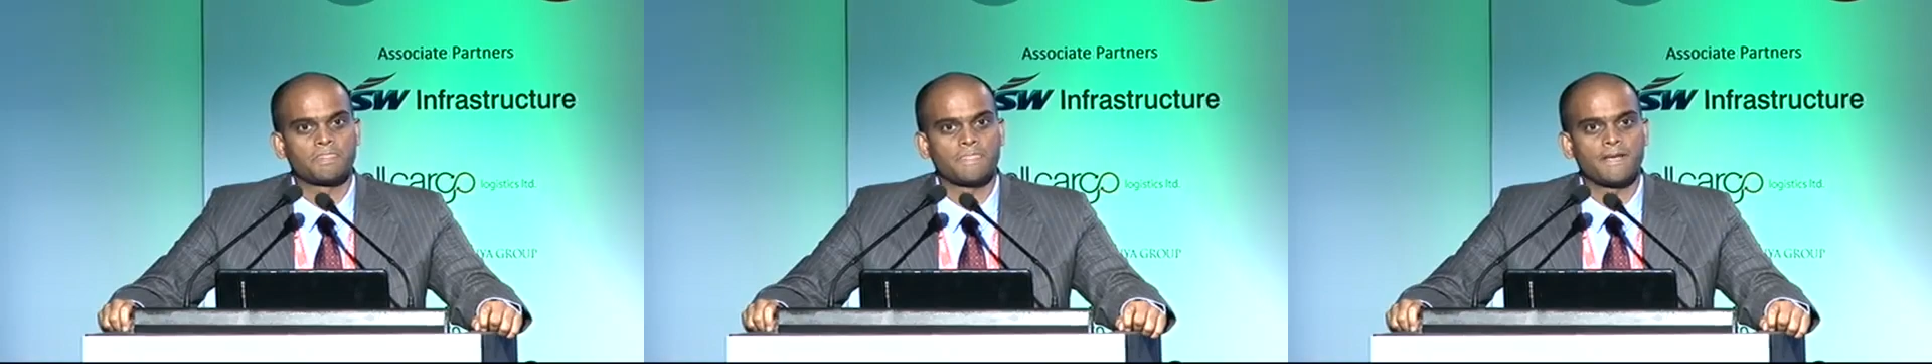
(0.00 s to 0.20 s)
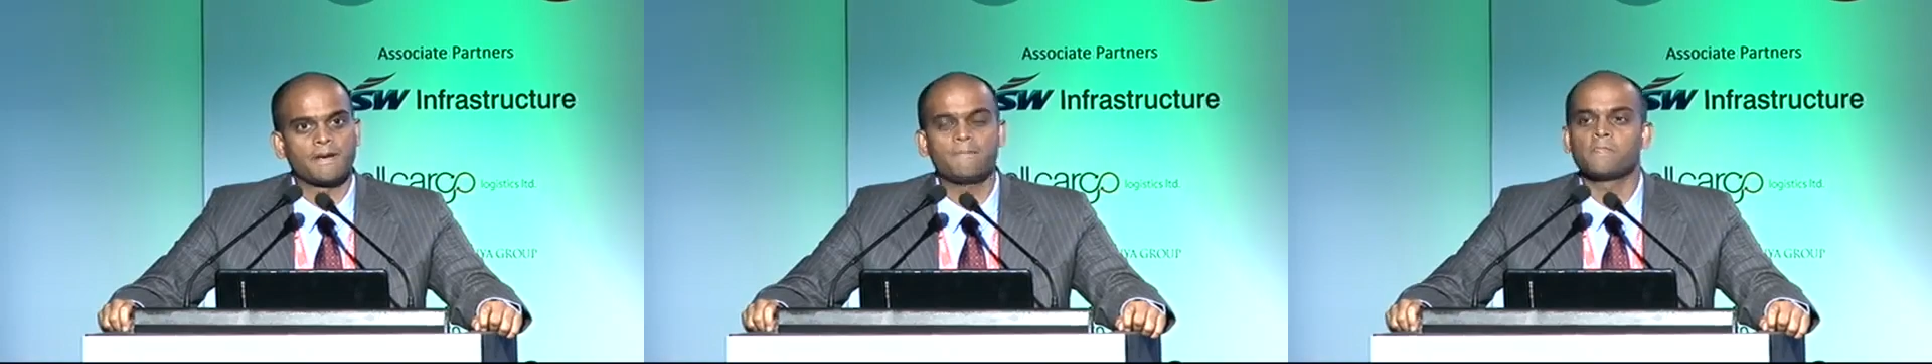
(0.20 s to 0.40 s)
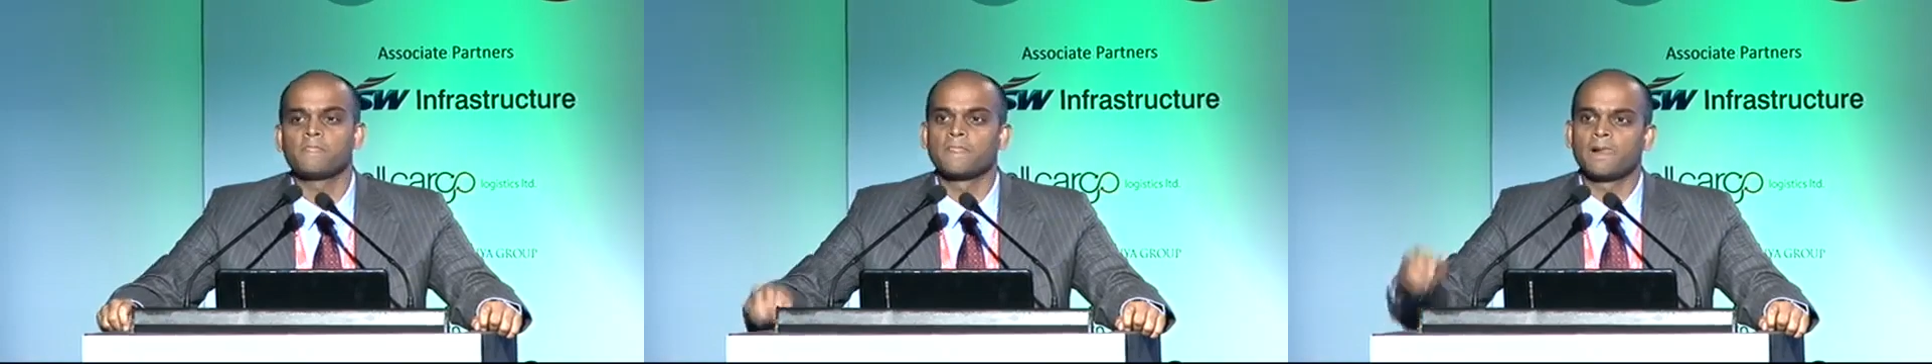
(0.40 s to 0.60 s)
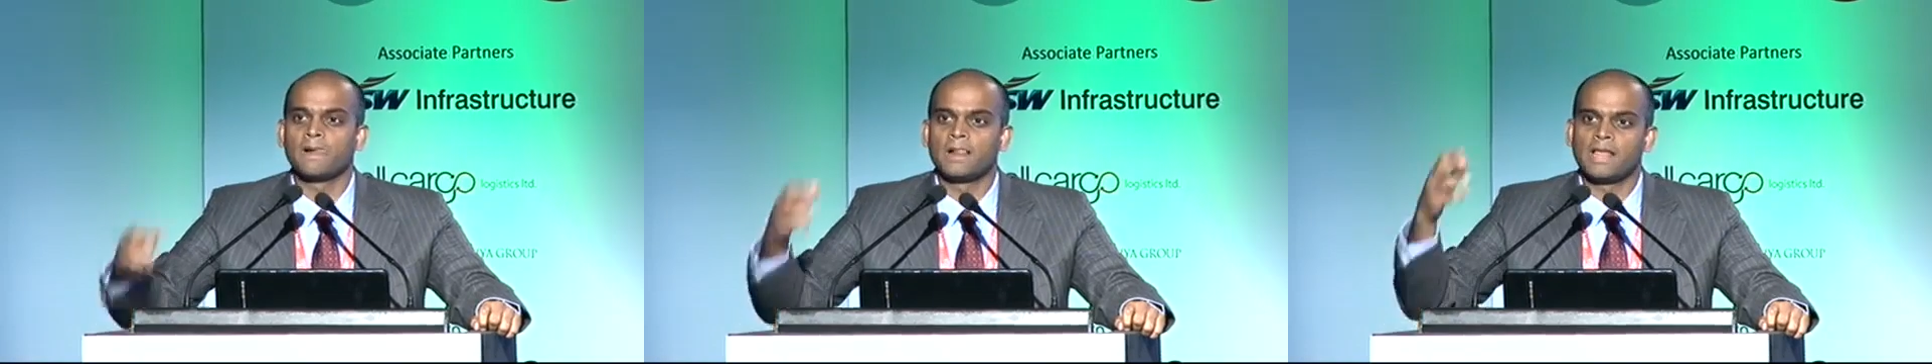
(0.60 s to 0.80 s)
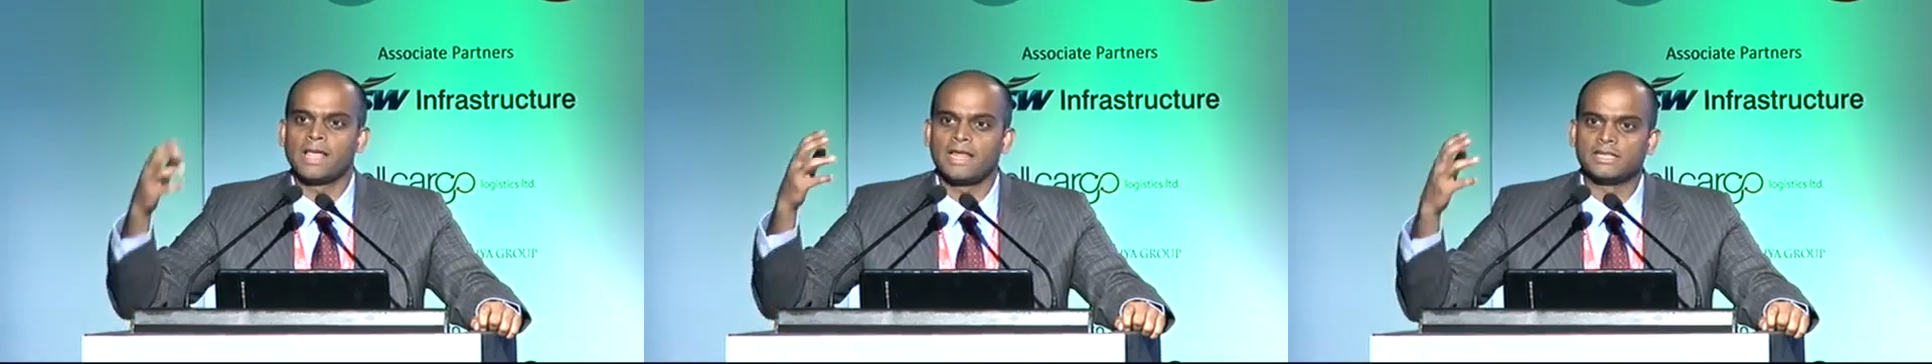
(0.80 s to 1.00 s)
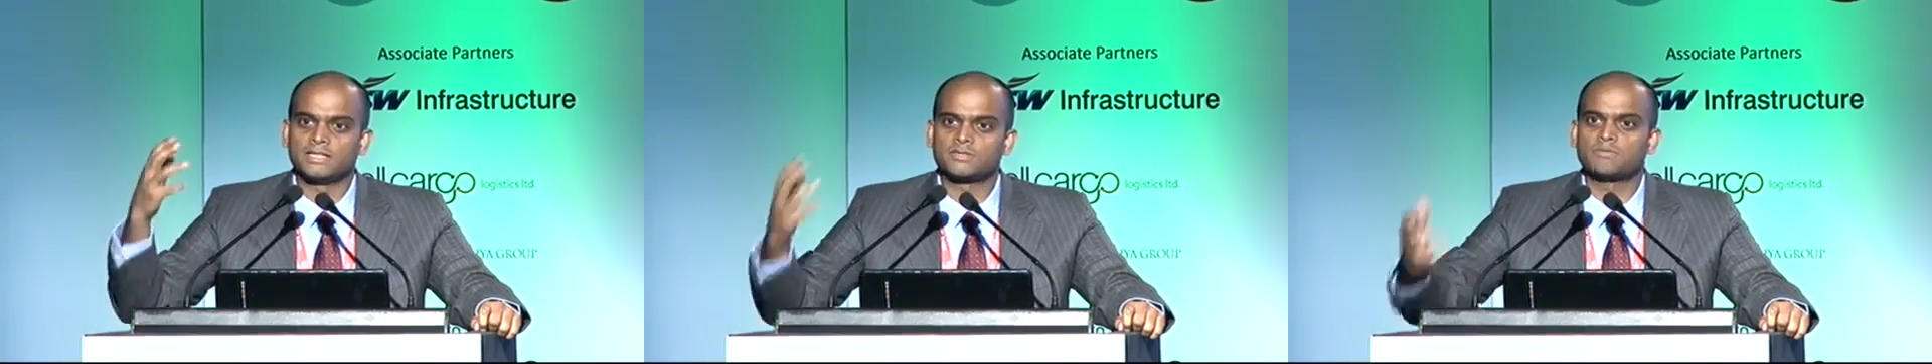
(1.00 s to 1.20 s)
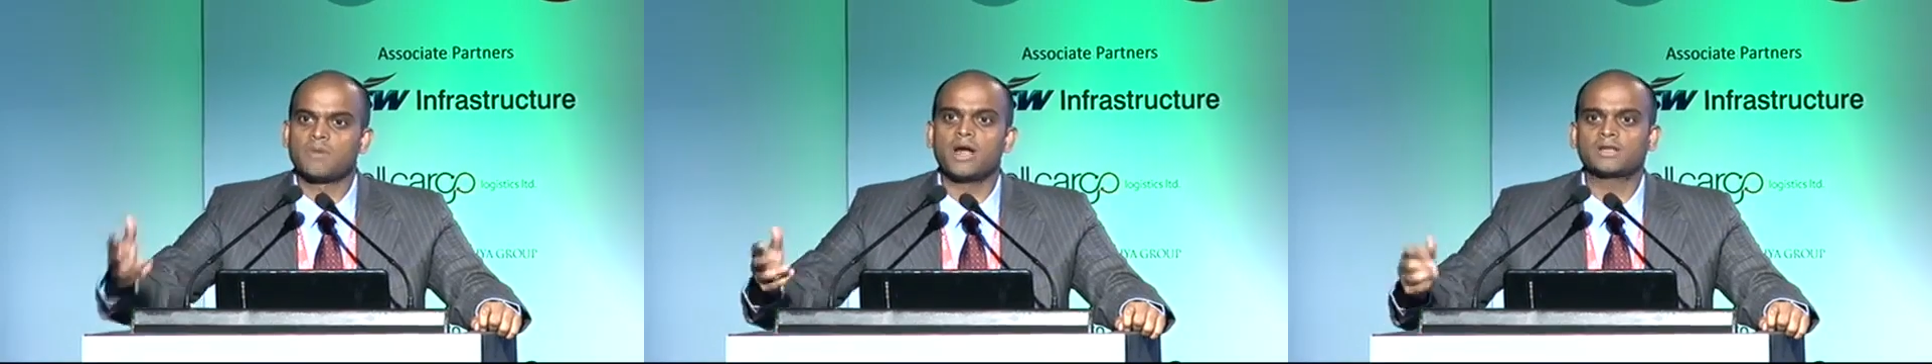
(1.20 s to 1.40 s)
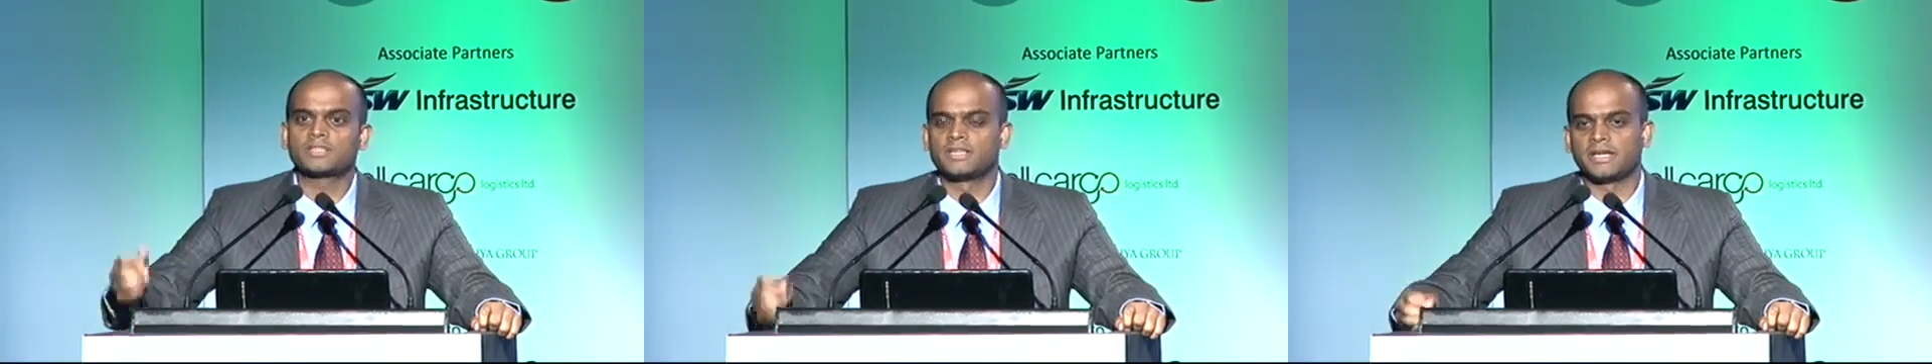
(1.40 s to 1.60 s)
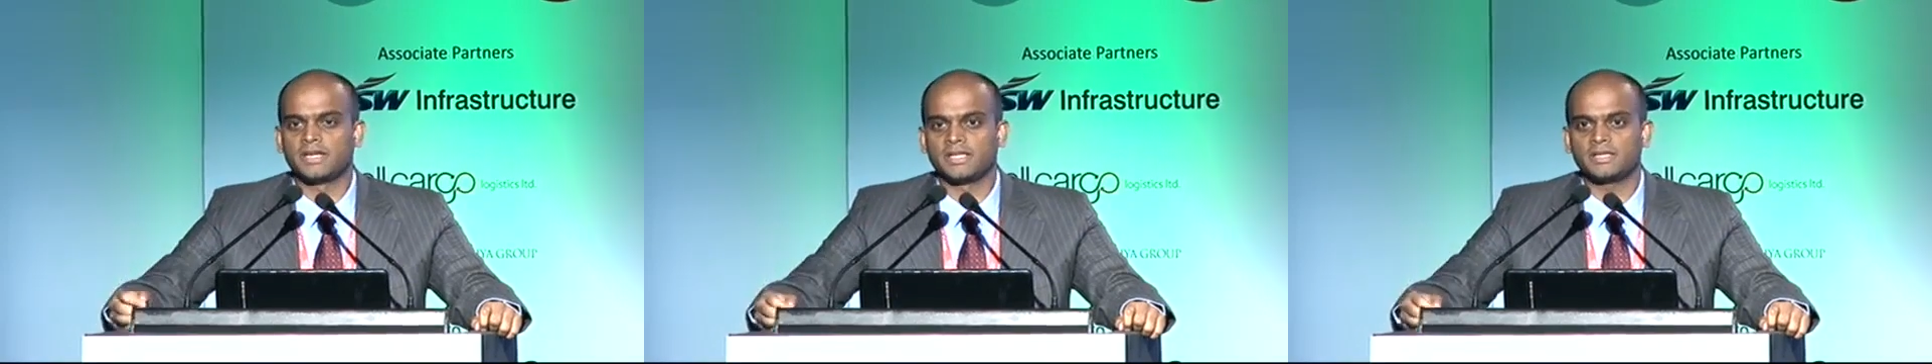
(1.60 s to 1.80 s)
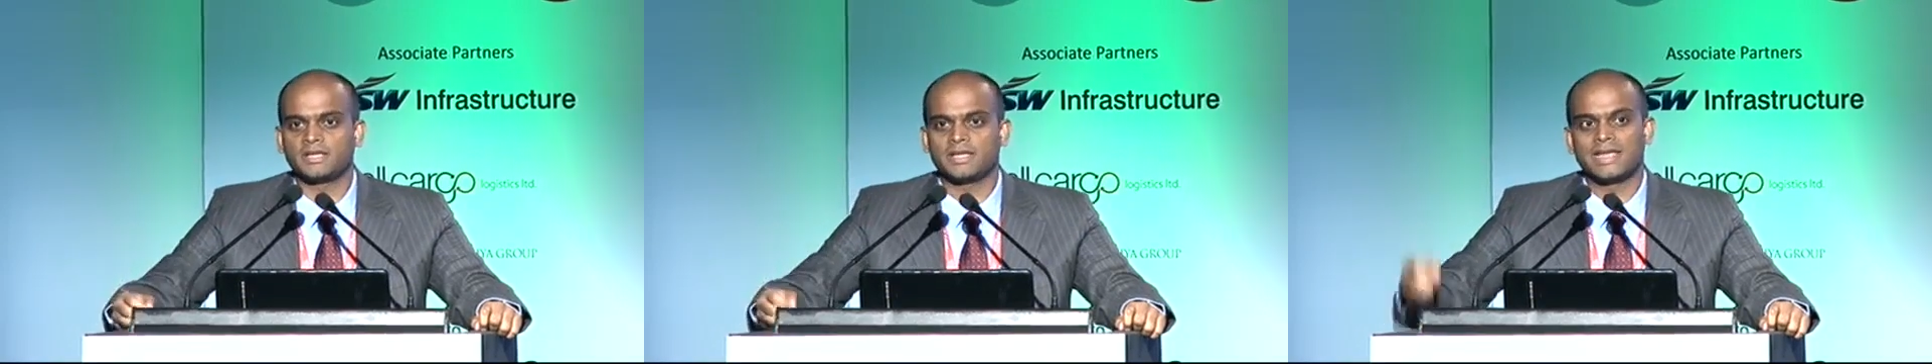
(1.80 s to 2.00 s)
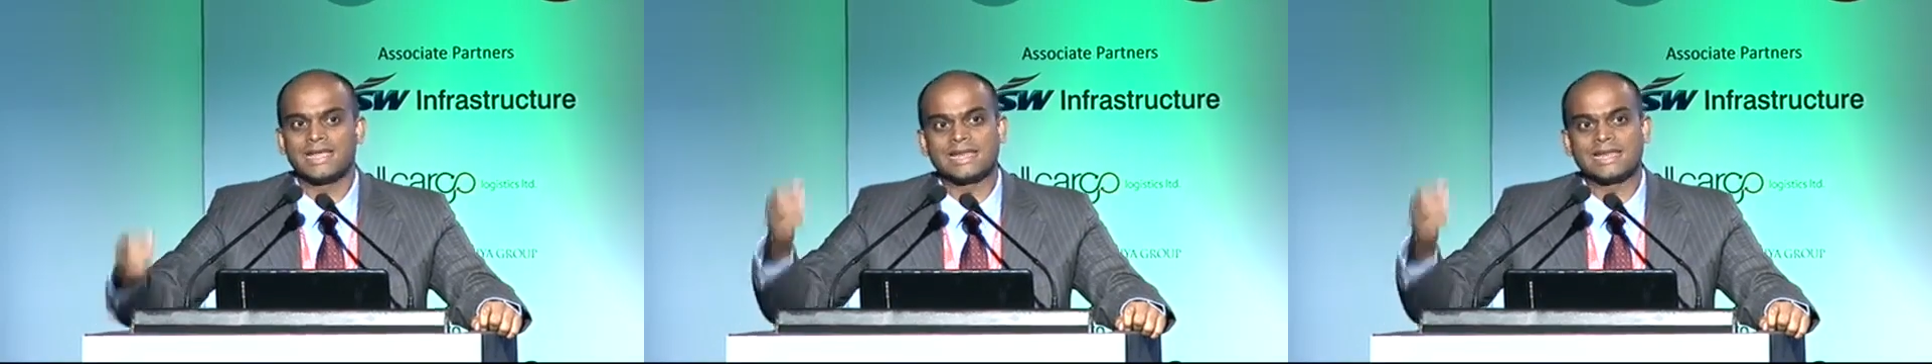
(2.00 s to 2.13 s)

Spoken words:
Yeah. in smart city,